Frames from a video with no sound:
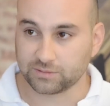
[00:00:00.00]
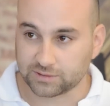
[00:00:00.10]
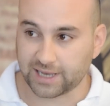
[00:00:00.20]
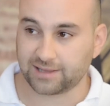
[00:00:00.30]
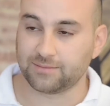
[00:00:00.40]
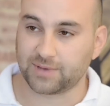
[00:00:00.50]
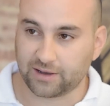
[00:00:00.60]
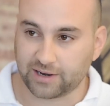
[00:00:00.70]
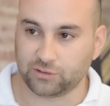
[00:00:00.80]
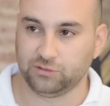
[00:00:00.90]
Take them
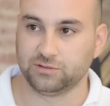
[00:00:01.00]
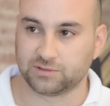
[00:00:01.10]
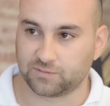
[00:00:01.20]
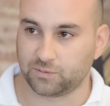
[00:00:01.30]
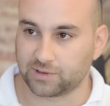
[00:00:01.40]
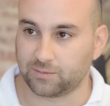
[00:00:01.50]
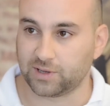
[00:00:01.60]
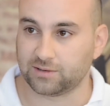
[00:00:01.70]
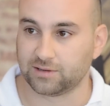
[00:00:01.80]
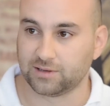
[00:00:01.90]
out and use them for what
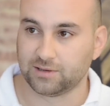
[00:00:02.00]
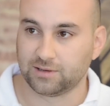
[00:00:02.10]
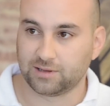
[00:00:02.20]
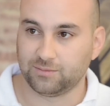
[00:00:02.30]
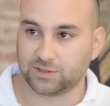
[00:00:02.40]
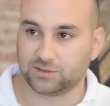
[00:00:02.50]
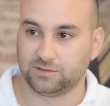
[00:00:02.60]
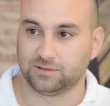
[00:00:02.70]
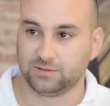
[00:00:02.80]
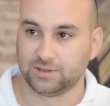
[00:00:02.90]
they're meant to
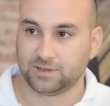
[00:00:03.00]
do.